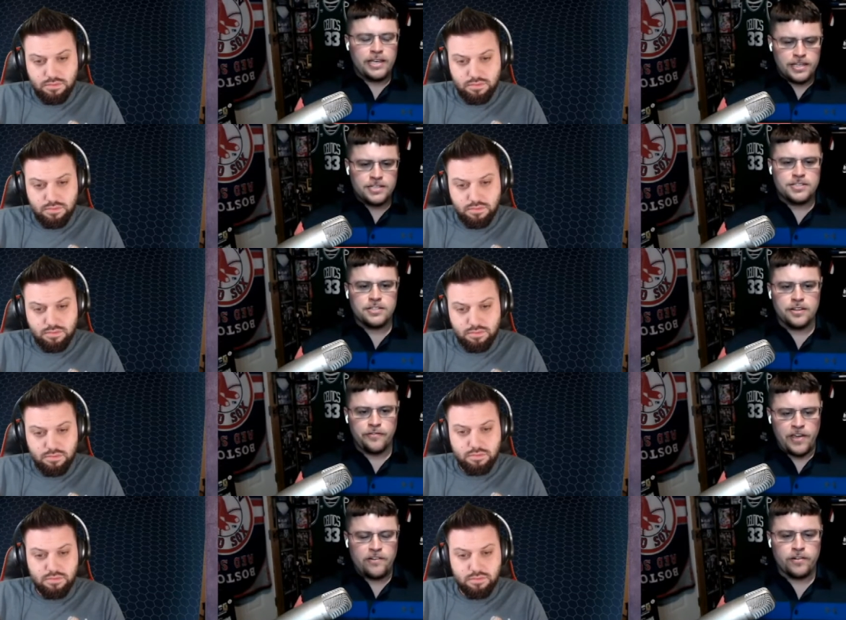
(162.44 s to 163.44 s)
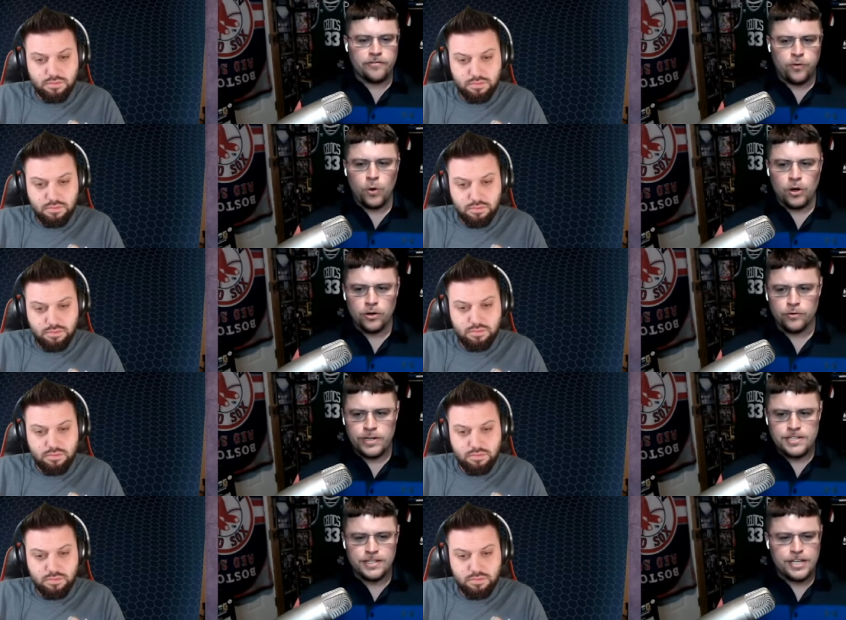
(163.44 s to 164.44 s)
Speaker 1: is the favorite for a
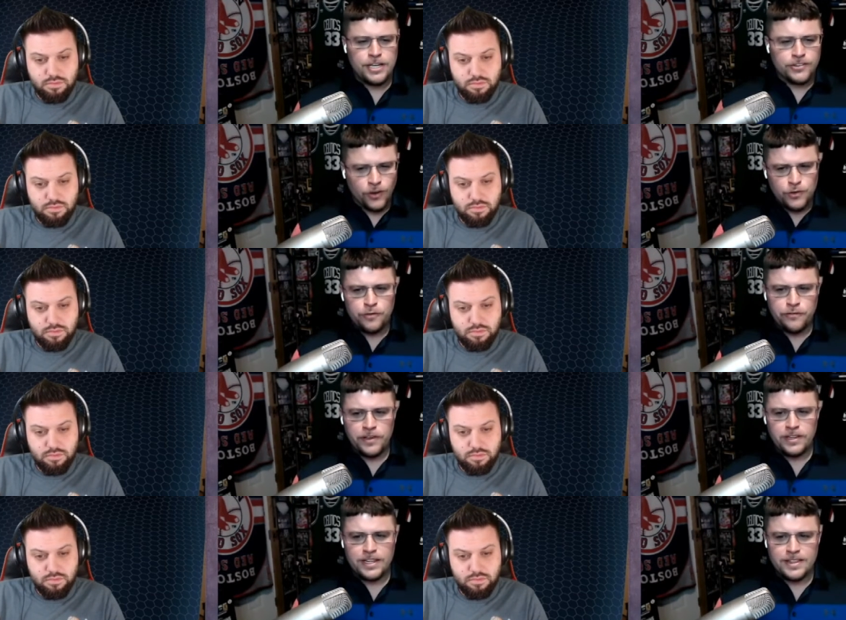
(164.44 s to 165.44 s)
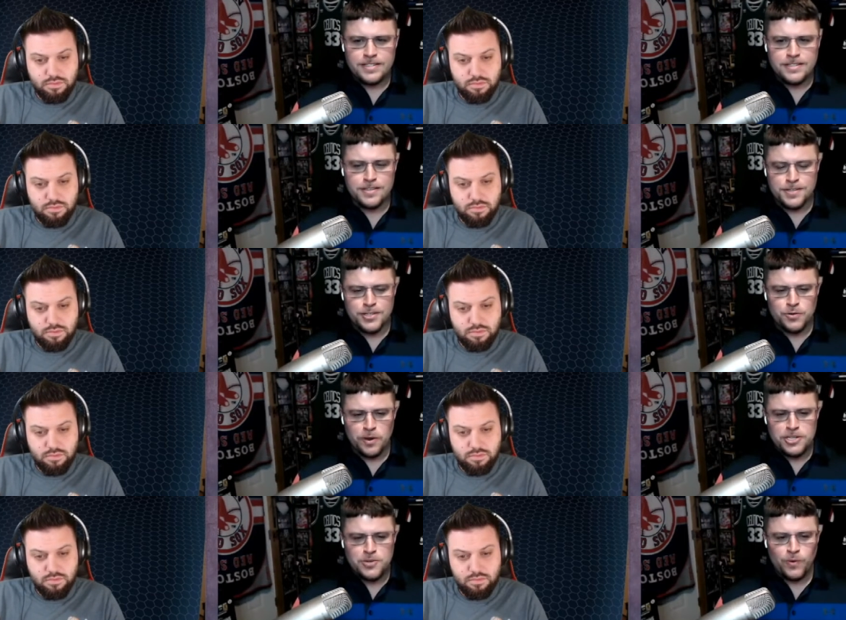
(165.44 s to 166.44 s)
reason. Don't you feel like this is a
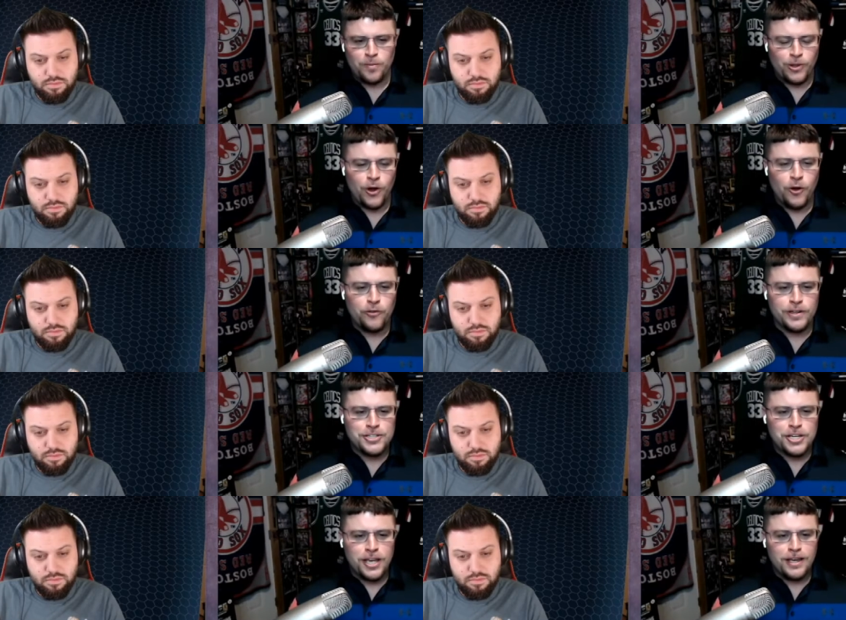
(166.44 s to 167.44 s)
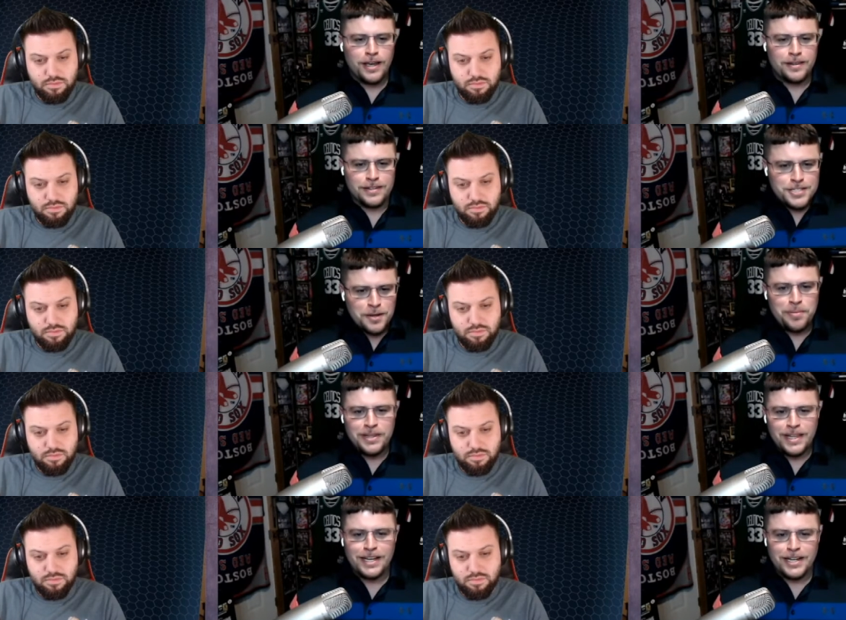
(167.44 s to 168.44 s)
situation where Blachowicz this could be
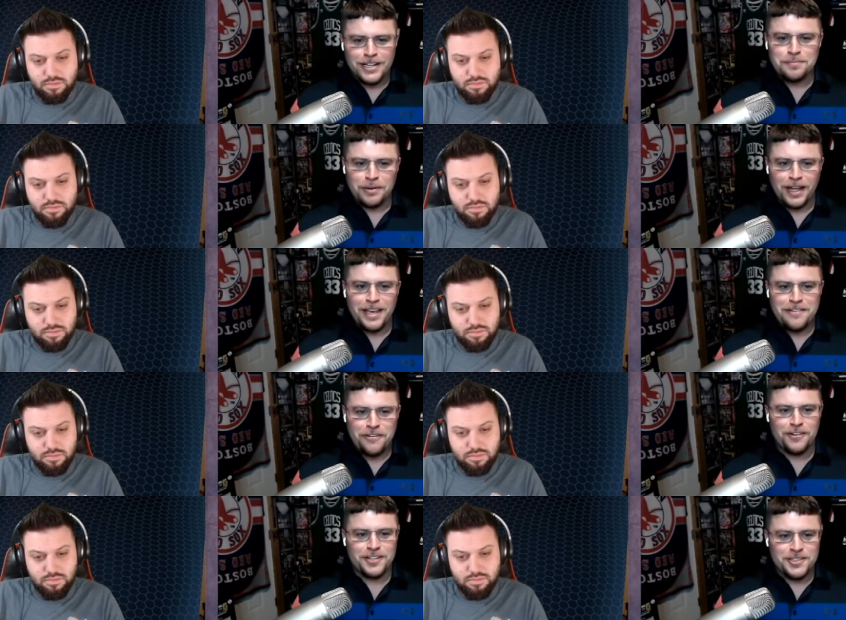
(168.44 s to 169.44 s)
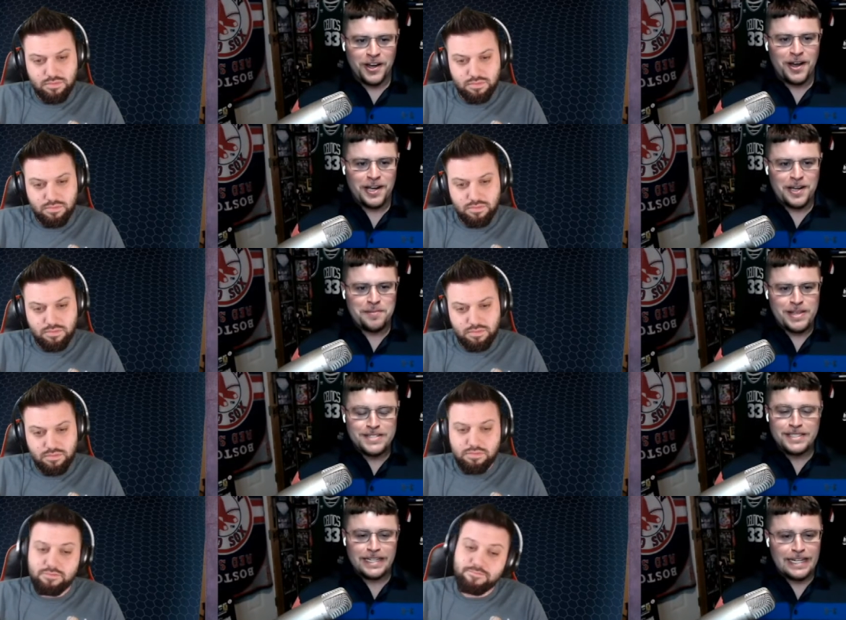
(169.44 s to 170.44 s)
like a good play for a dog. I mean, he's got a